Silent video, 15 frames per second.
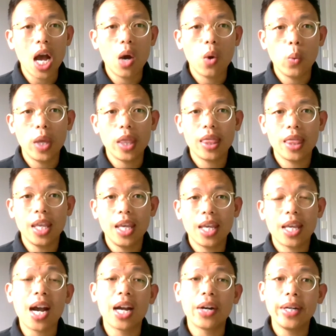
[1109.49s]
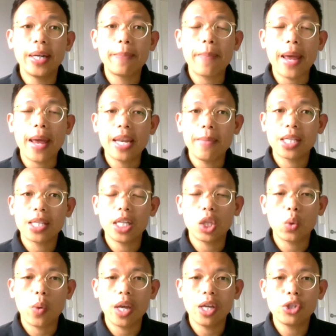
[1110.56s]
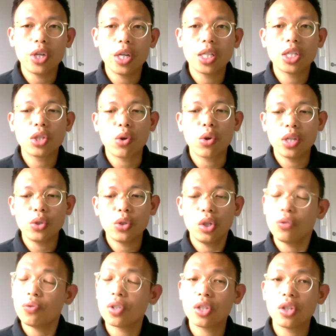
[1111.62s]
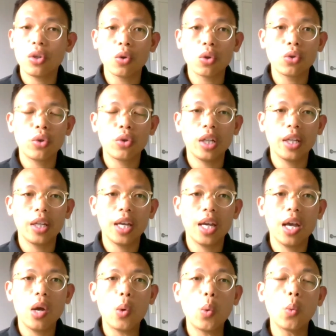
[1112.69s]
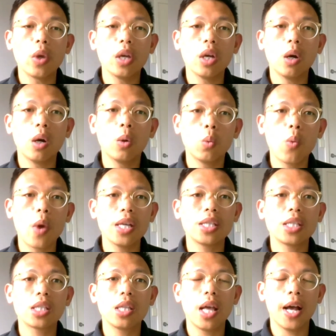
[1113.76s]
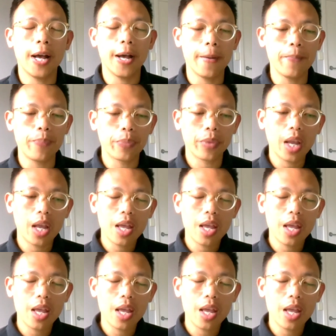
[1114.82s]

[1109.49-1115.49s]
uh, with the current pandemic situations, Torrens University Australia, we always um,